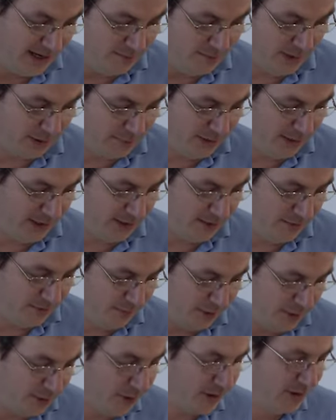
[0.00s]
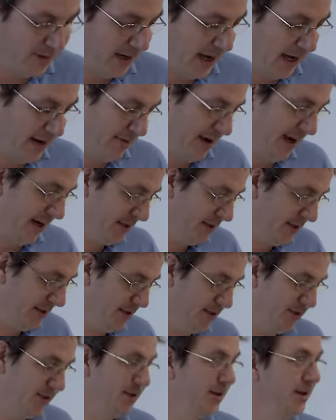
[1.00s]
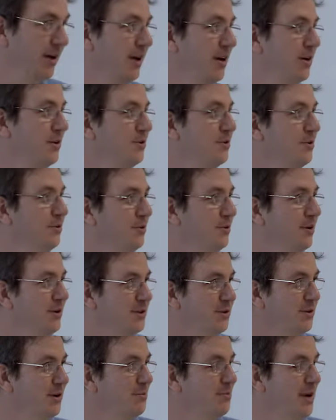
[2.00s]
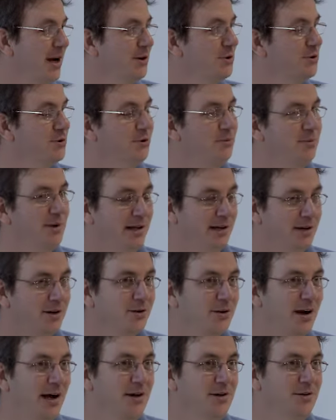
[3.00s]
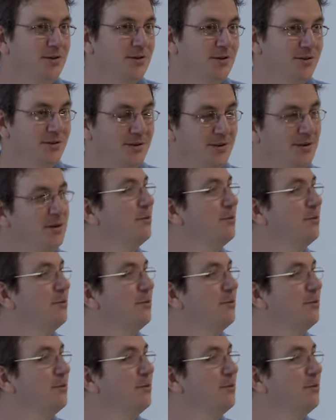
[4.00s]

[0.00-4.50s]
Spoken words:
but we don't have access to a screening microscope like a Cryos.